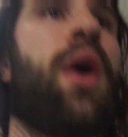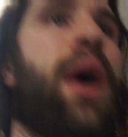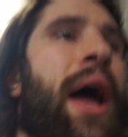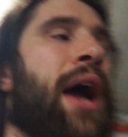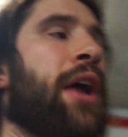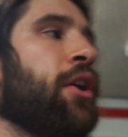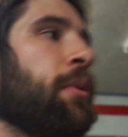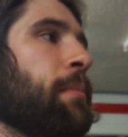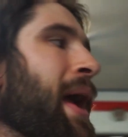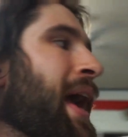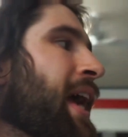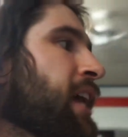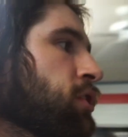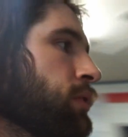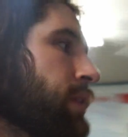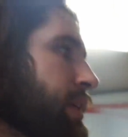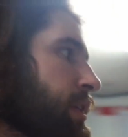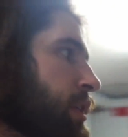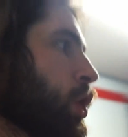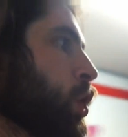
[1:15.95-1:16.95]
how you're
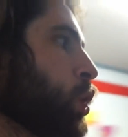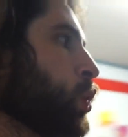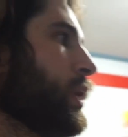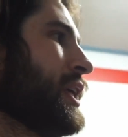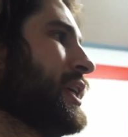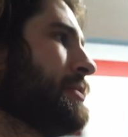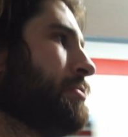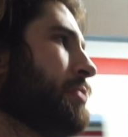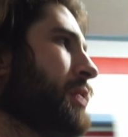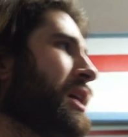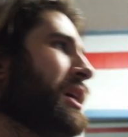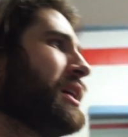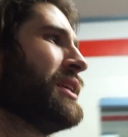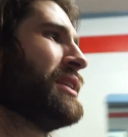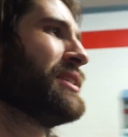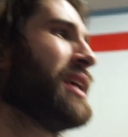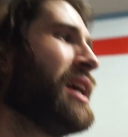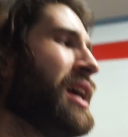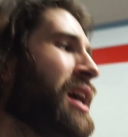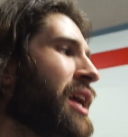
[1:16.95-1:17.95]
mastering it too is
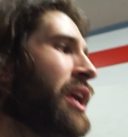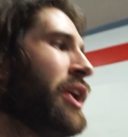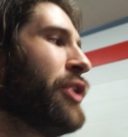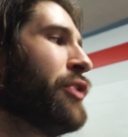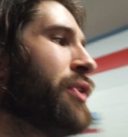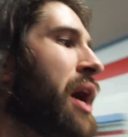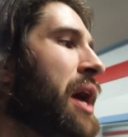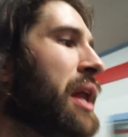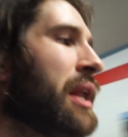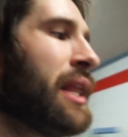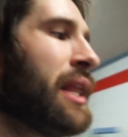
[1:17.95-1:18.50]
because you're not